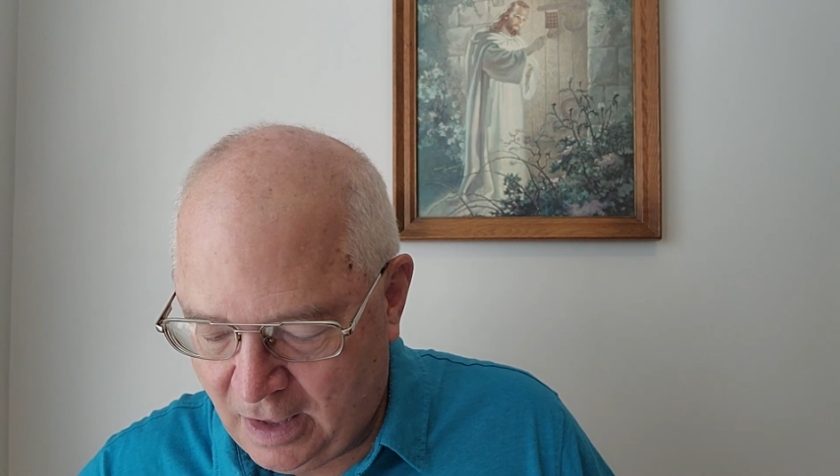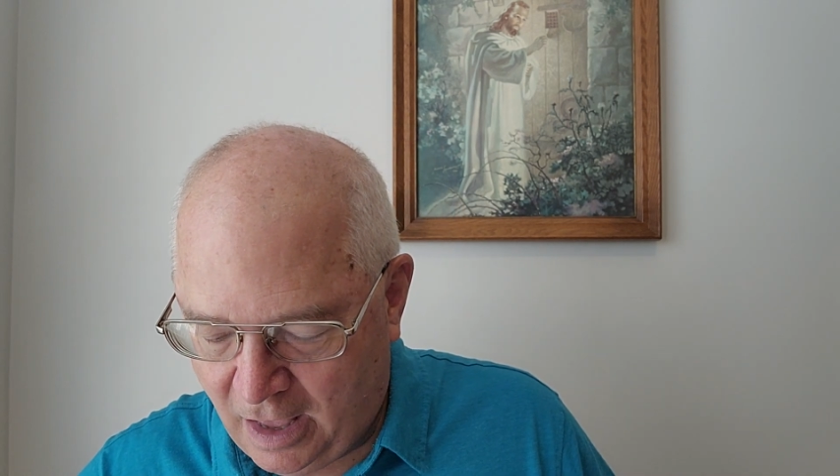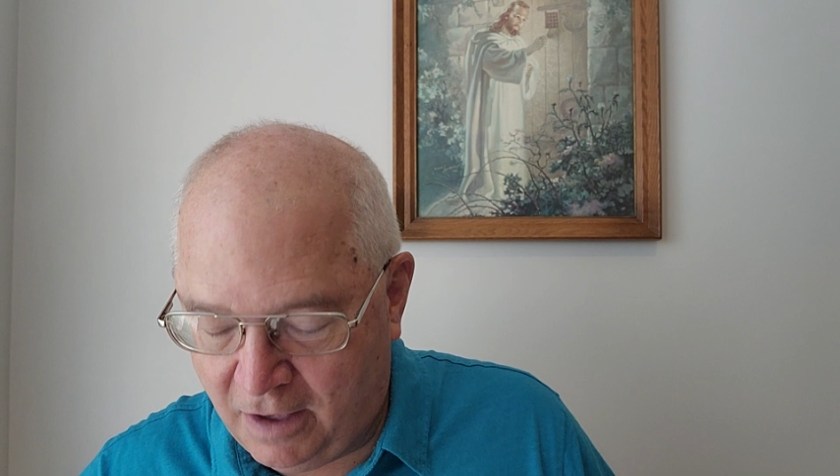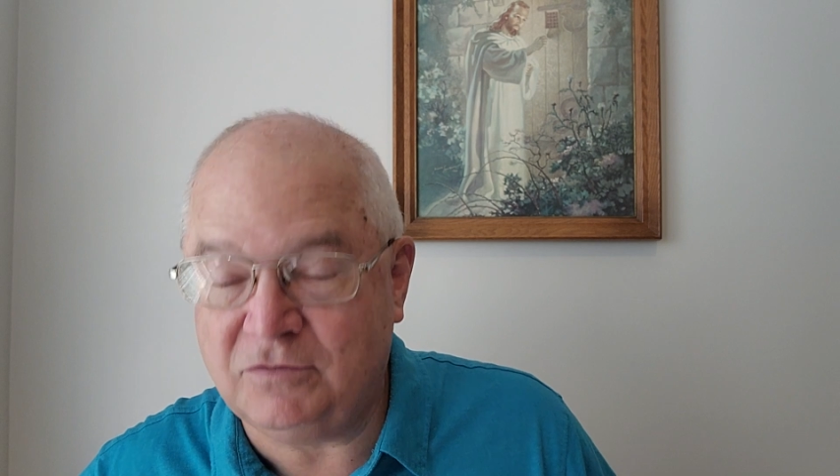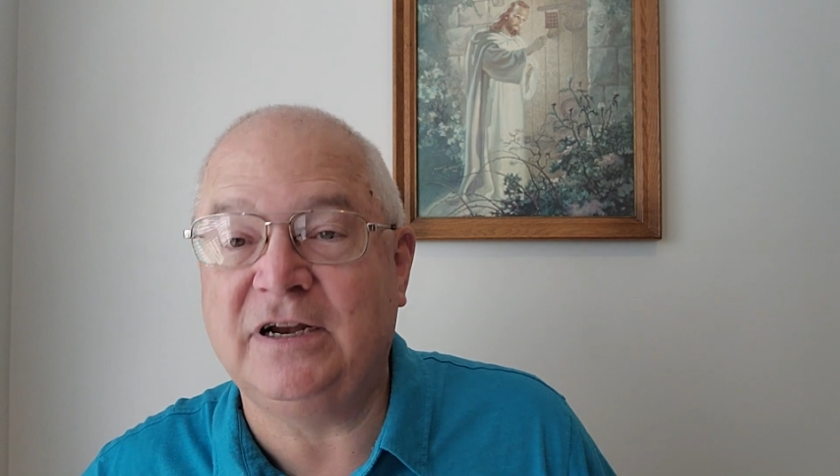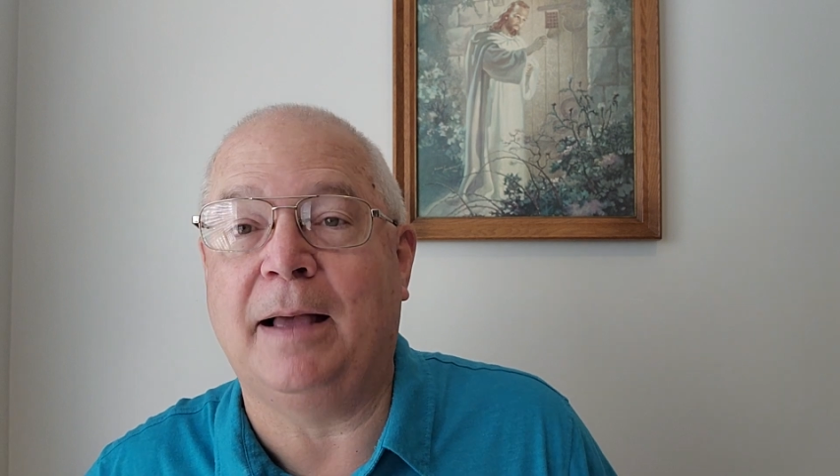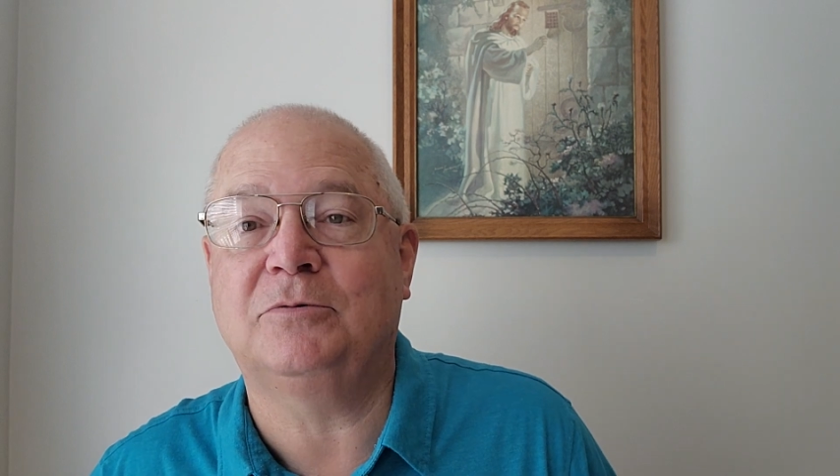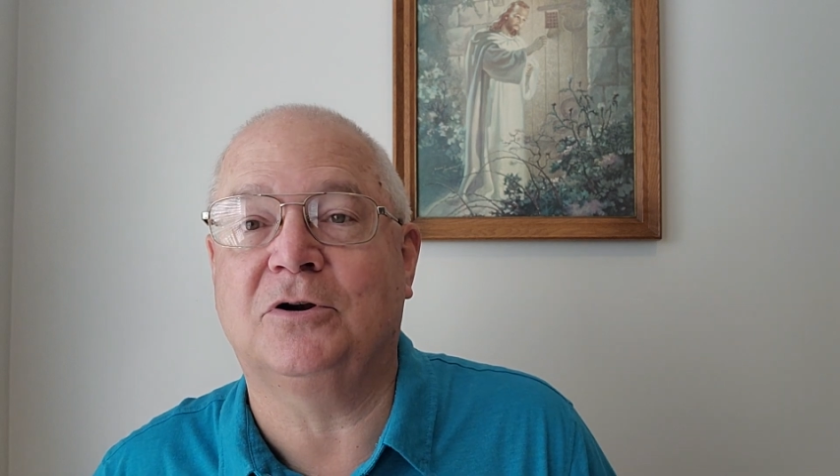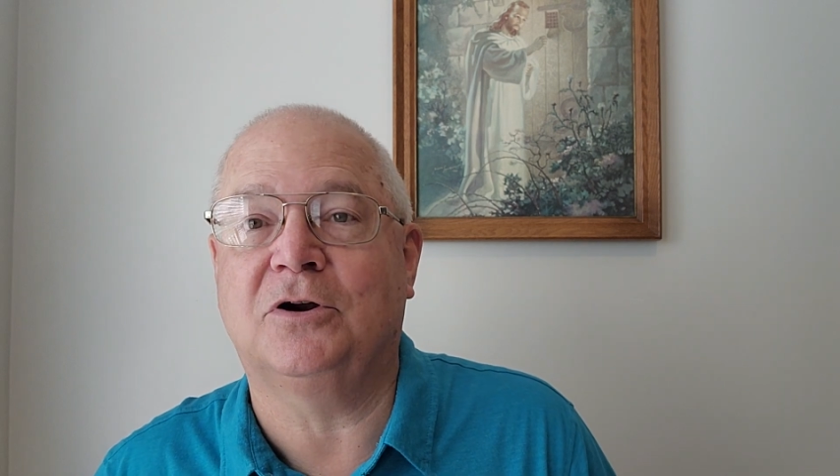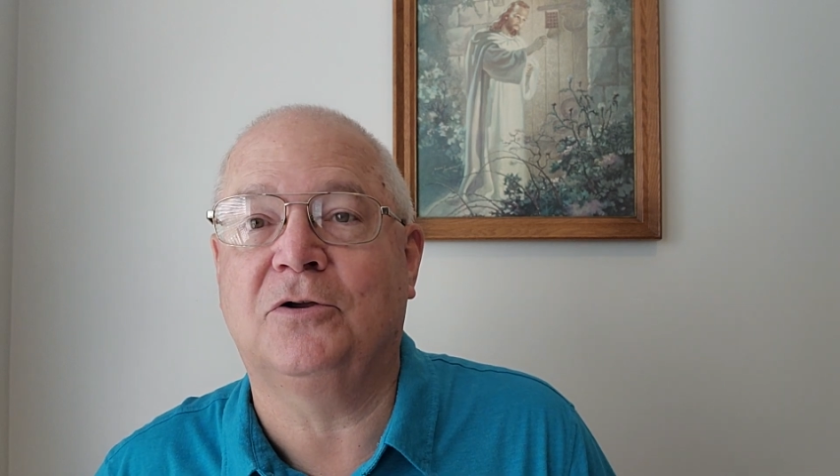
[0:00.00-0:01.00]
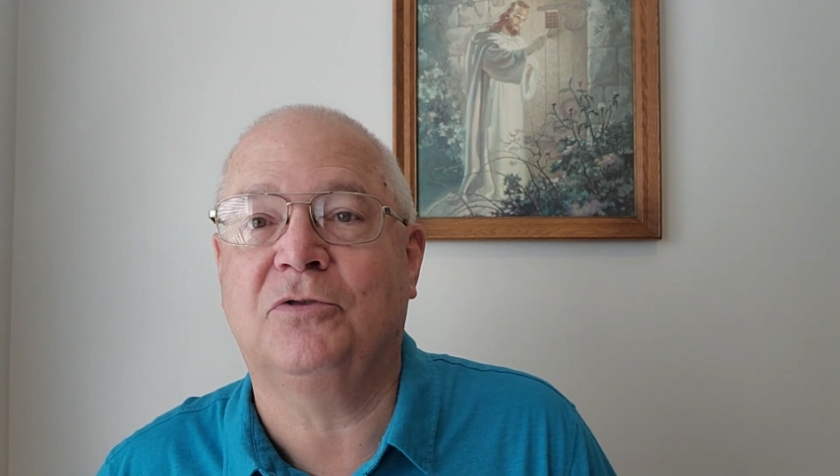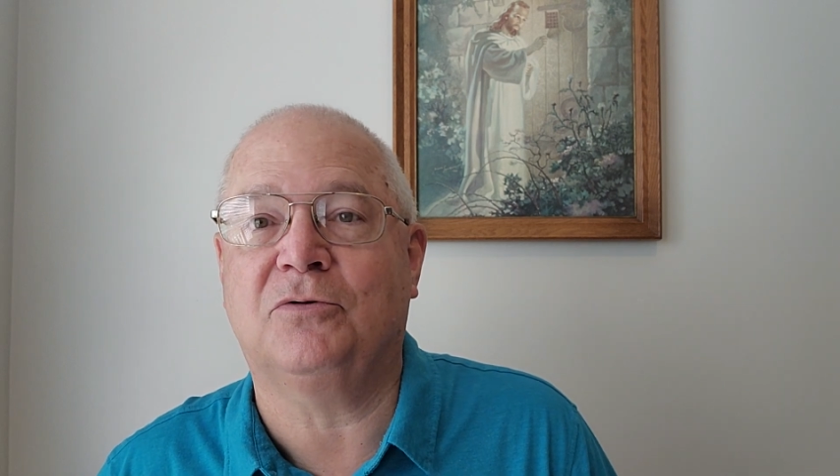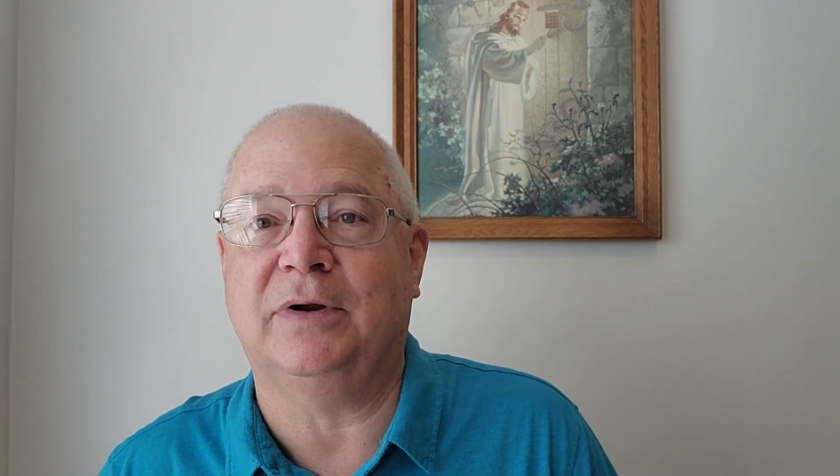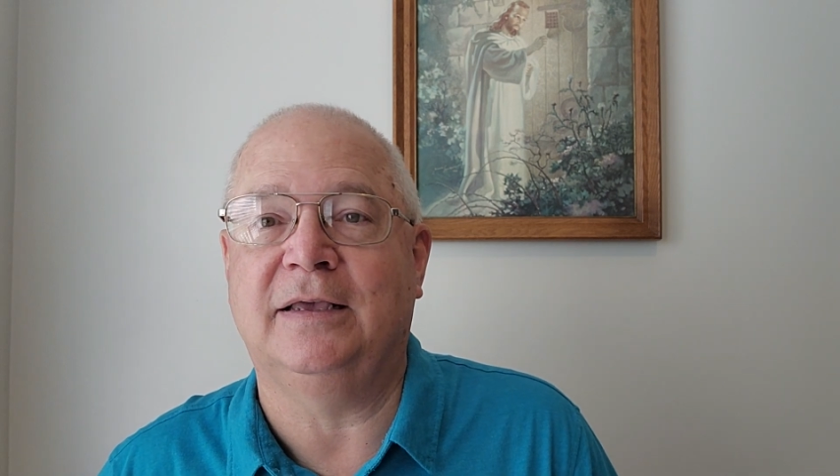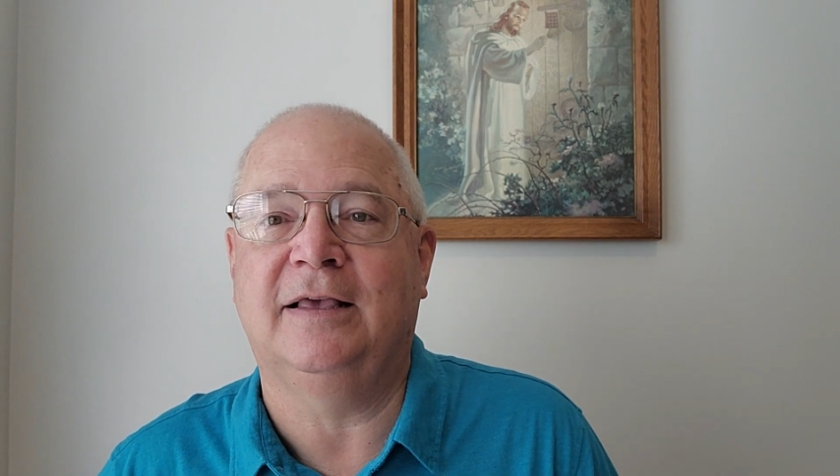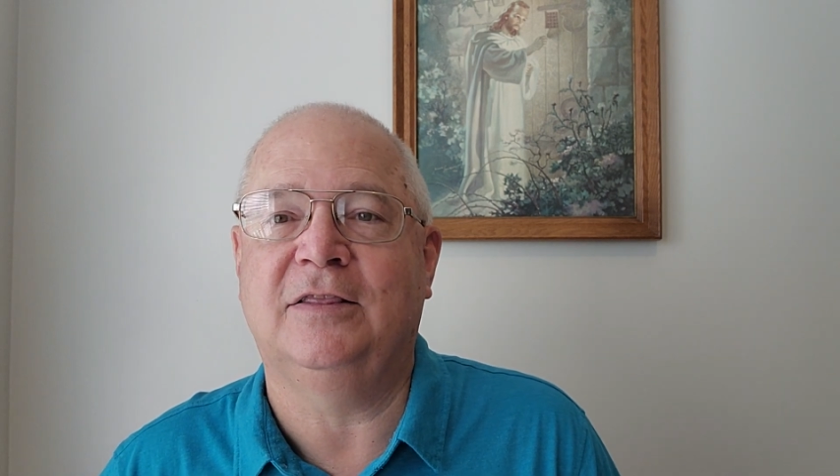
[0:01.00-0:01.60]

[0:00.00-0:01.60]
of chapter 3.